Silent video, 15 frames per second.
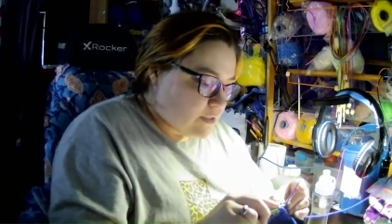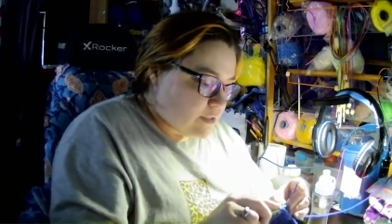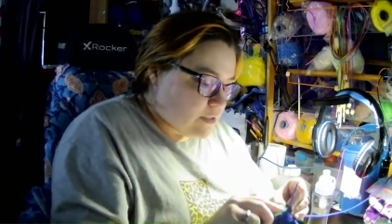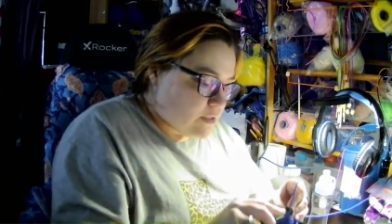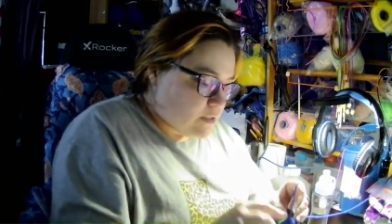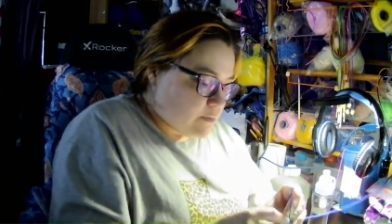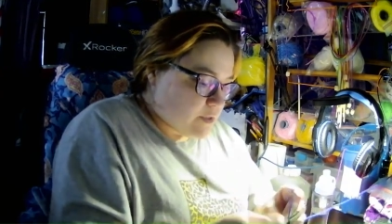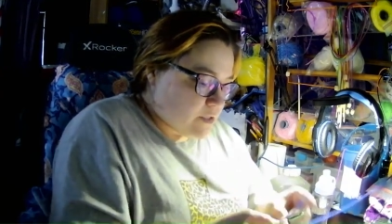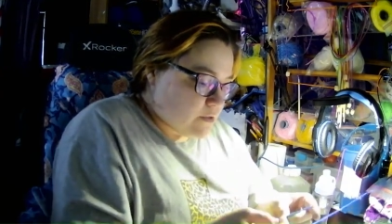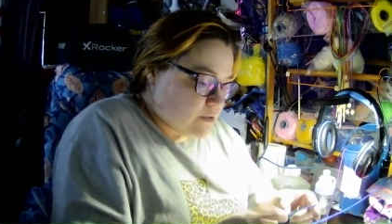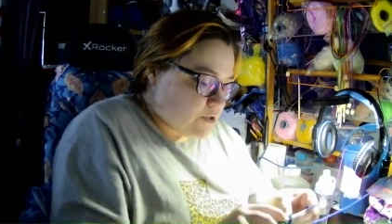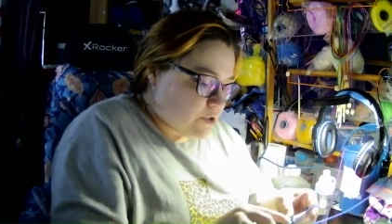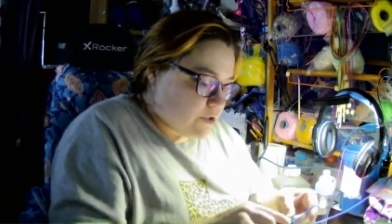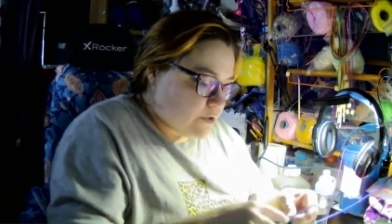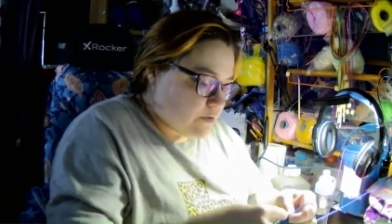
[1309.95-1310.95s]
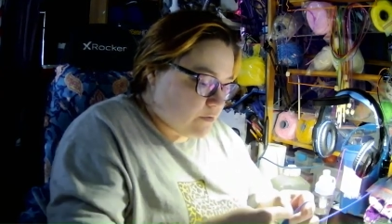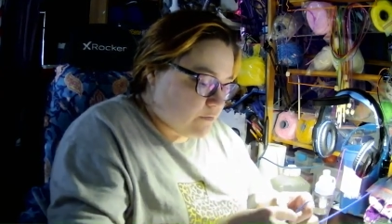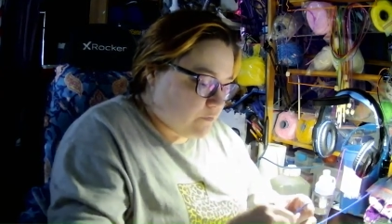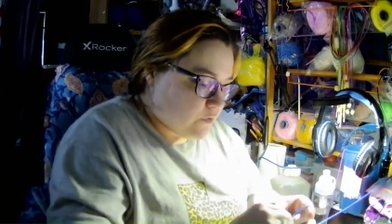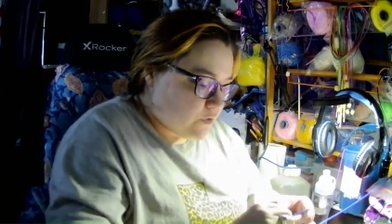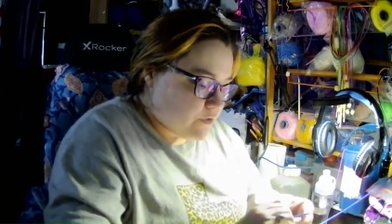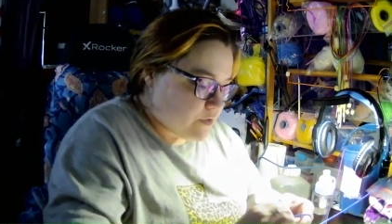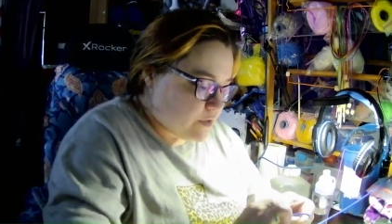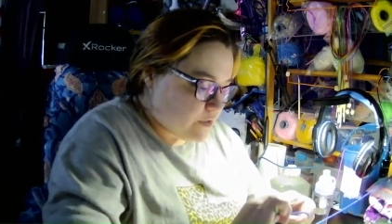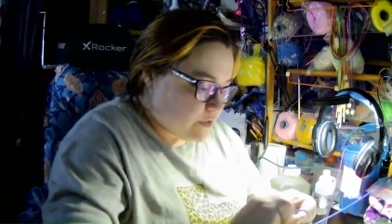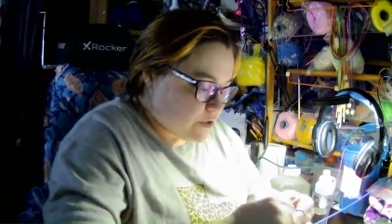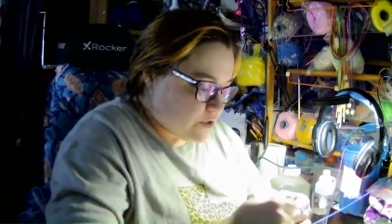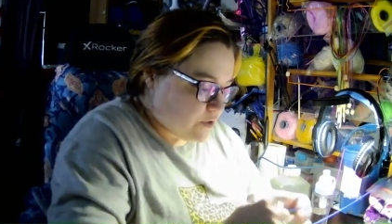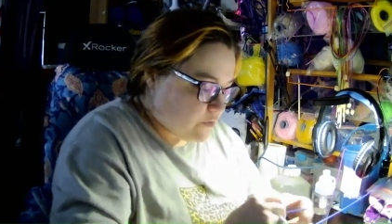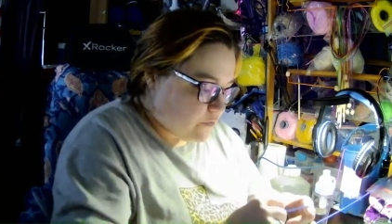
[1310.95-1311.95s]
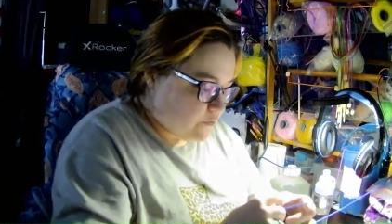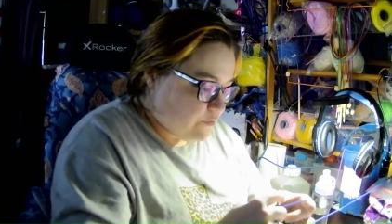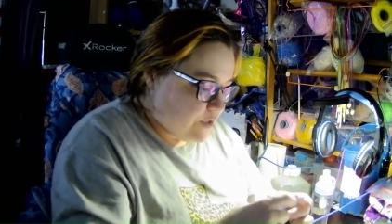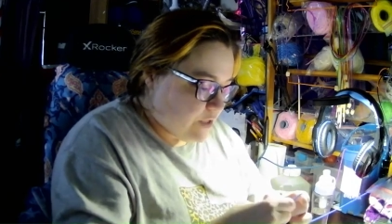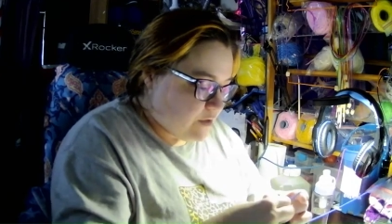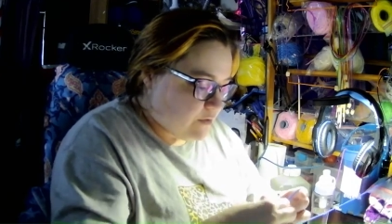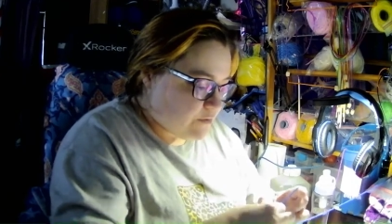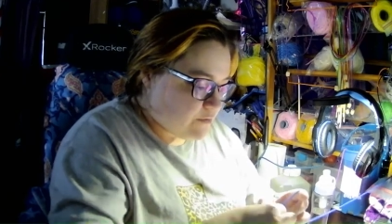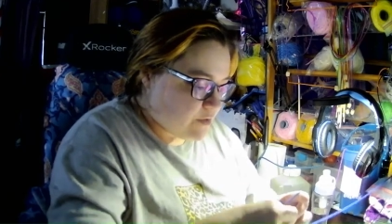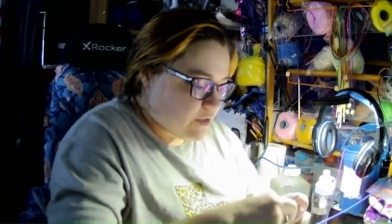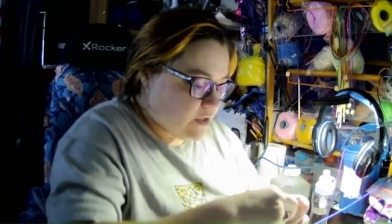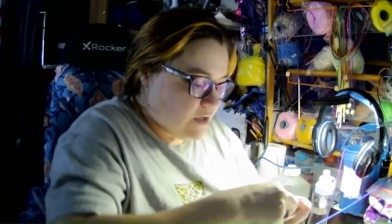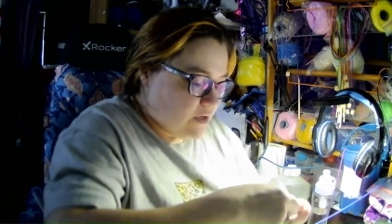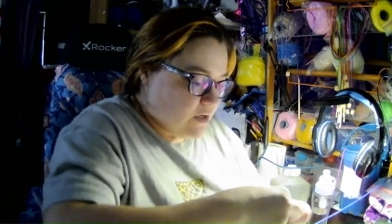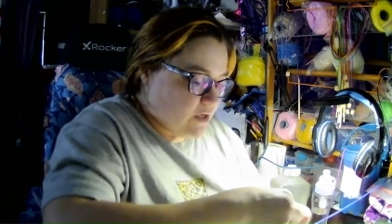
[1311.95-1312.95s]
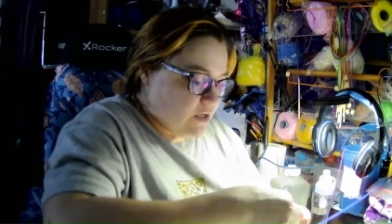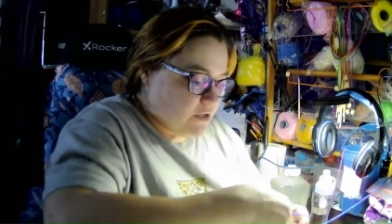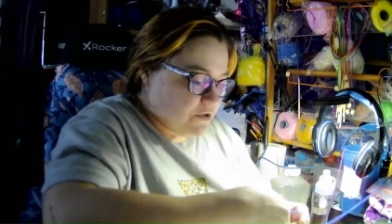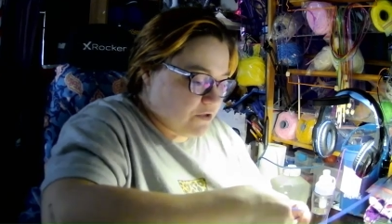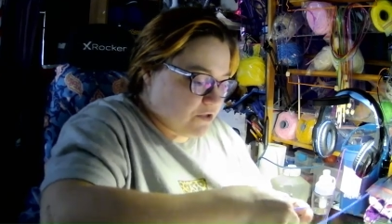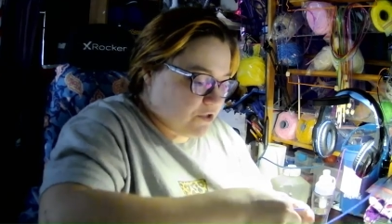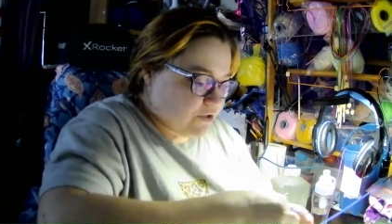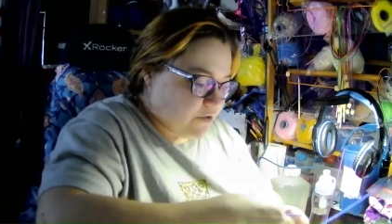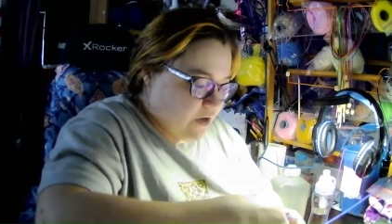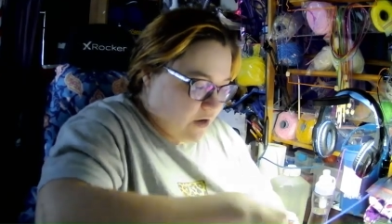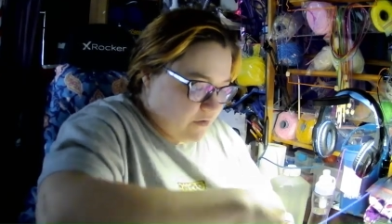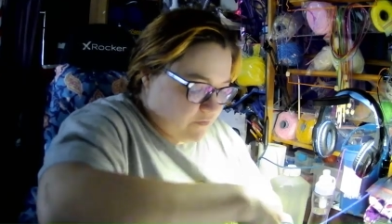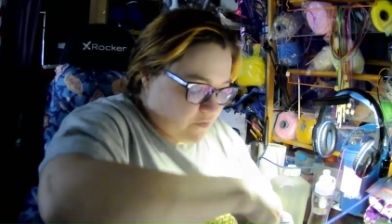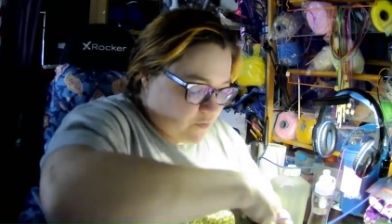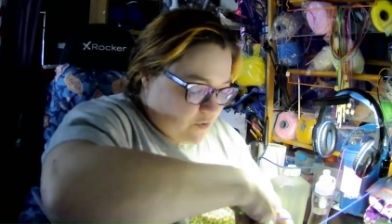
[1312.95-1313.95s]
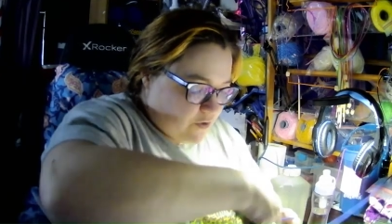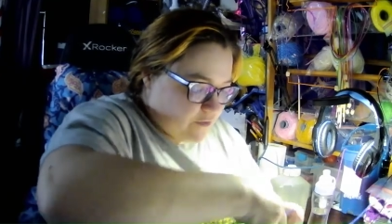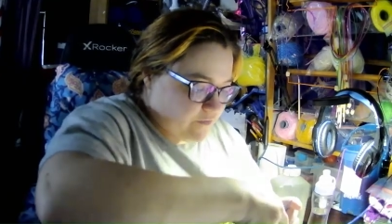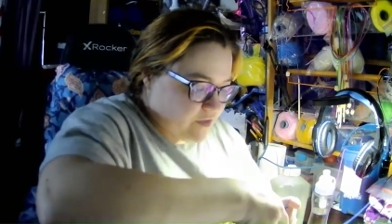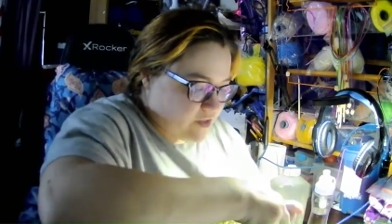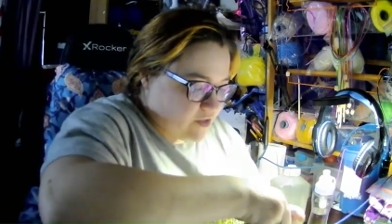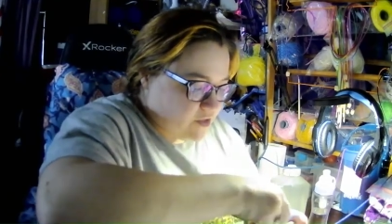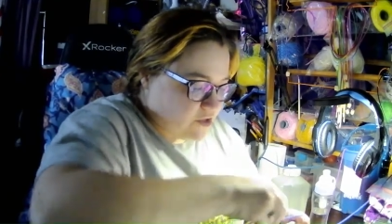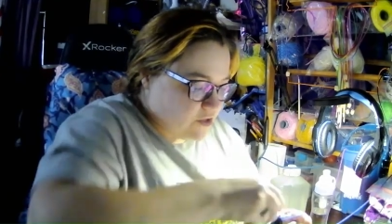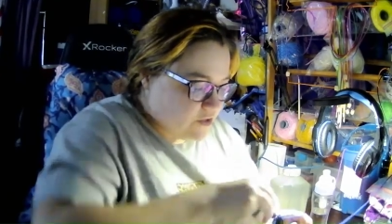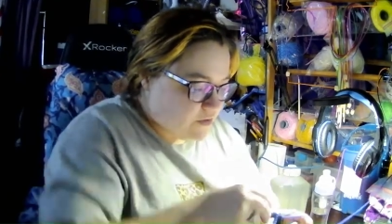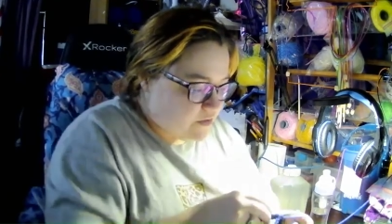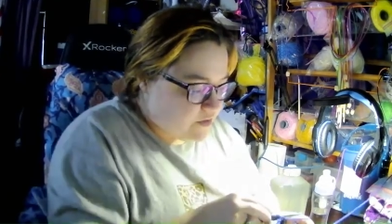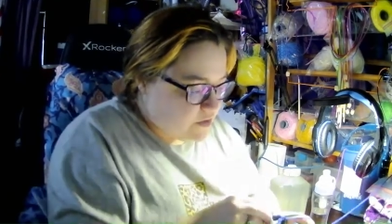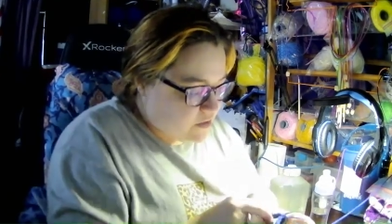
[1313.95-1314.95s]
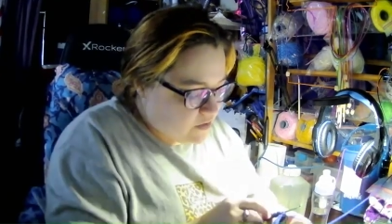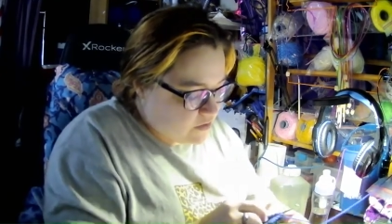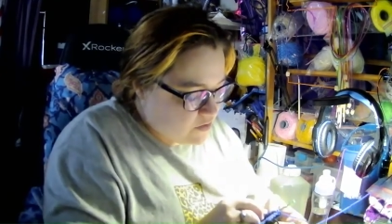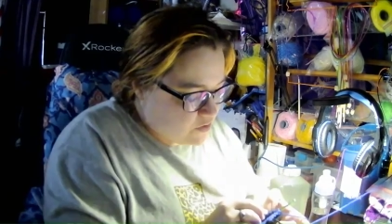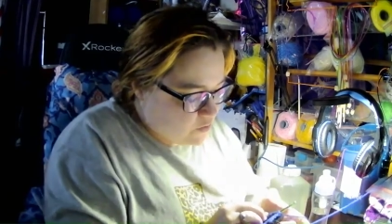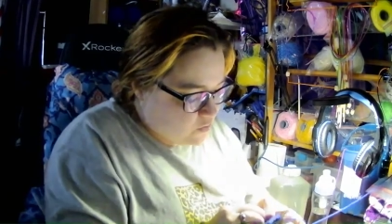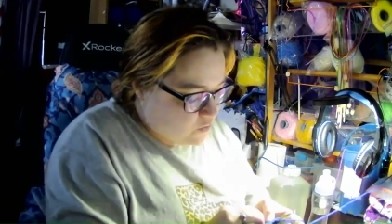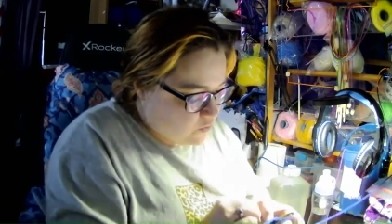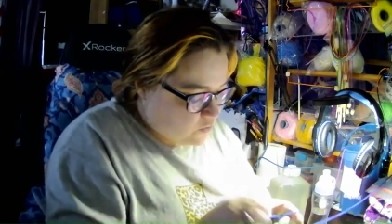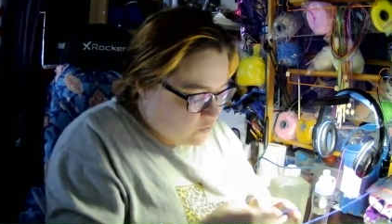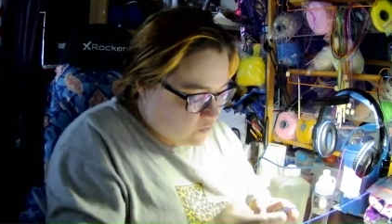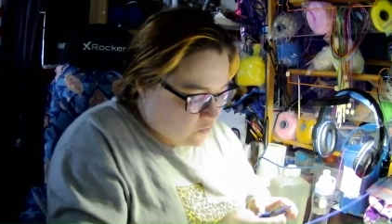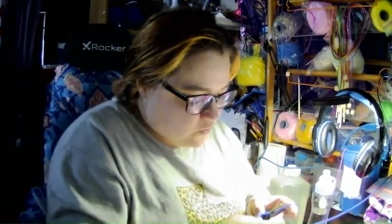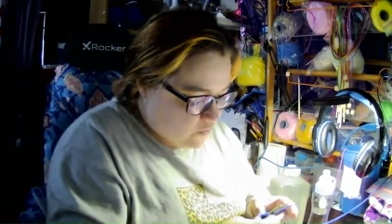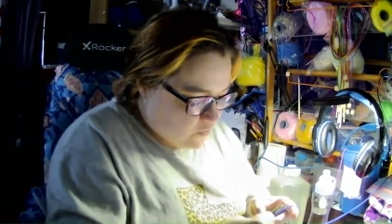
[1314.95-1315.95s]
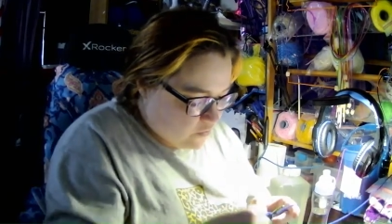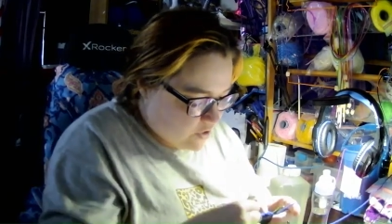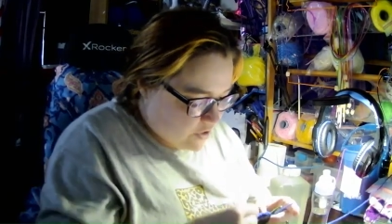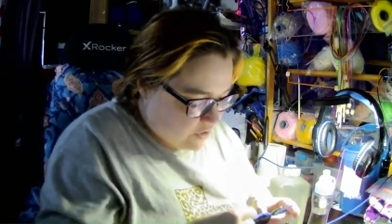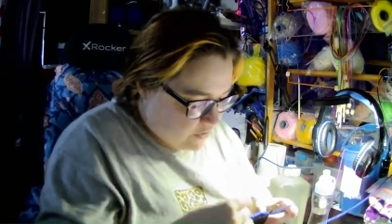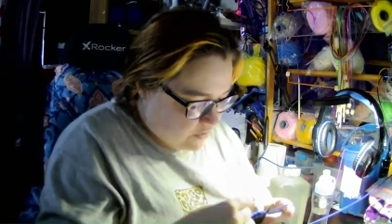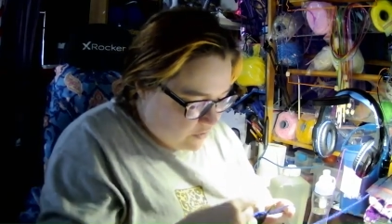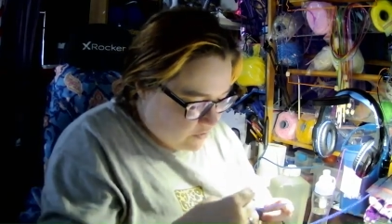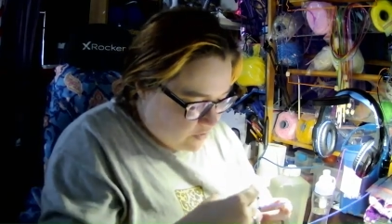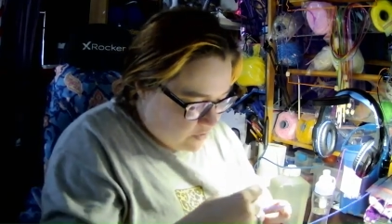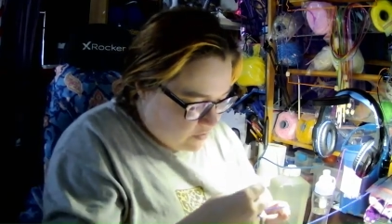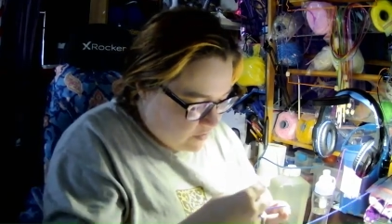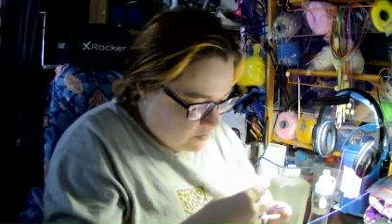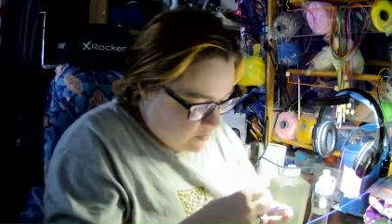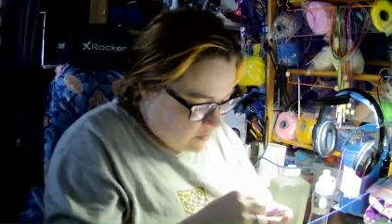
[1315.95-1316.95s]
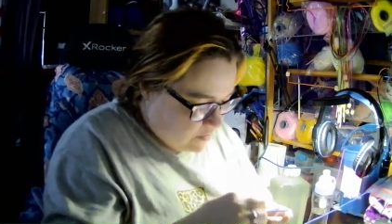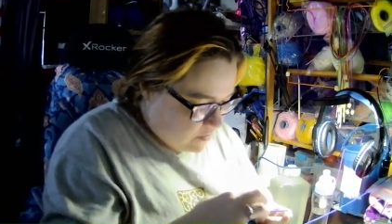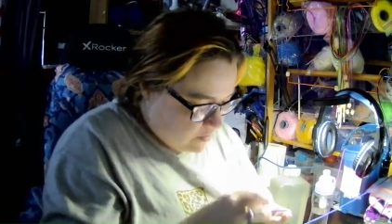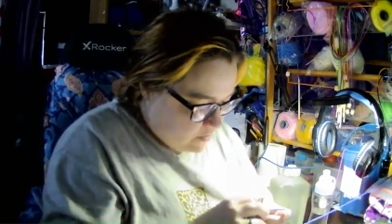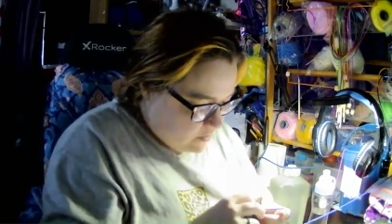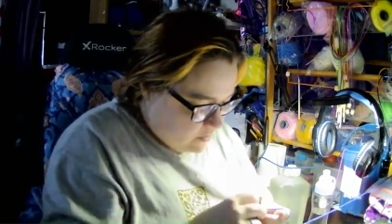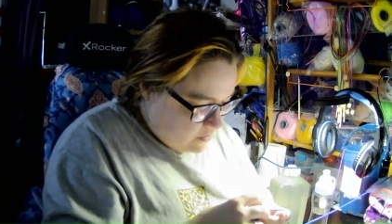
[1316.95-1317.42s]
Slip stitch into the first stitch of the round, and you should have 12 stitches in total right there.